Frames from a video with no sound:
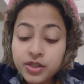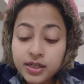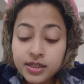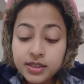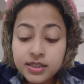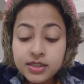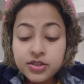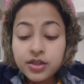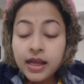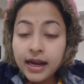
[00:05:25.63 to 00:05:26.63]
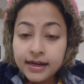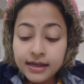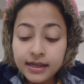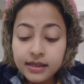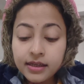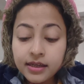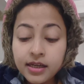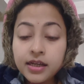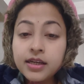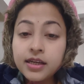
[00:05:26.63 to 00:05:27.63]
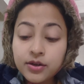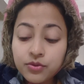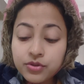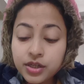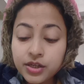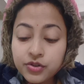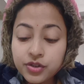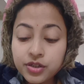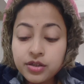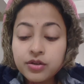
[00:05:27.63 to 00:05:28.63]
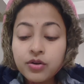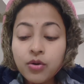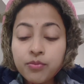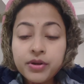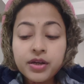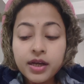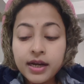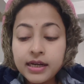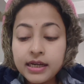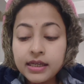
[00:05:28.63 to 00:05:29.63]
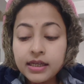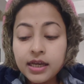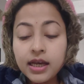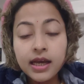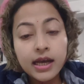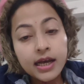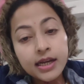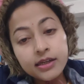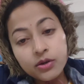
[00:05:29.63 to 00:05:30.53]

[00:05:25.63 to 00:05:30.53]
objection handling, negotiation, competitor handling,